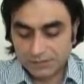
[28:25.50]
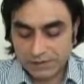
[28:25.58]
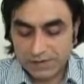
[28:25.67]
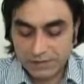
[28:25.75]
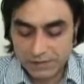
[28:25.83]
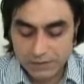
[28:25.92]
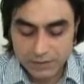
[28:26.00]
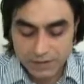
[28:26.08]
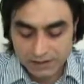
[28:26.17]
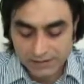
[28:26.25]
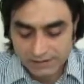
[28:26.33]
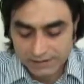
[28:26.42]
then he
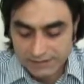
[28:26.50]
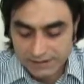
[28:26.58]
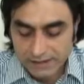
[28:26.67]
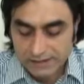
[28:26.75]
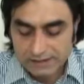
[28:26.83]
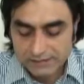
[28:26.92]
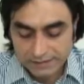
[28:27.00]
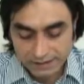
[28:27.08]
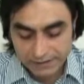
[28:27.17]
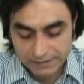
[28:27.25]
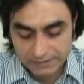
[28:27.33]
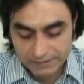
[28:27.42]
will understand
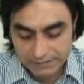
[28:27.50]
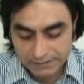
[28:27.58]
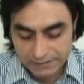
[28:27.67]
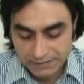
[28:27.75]
that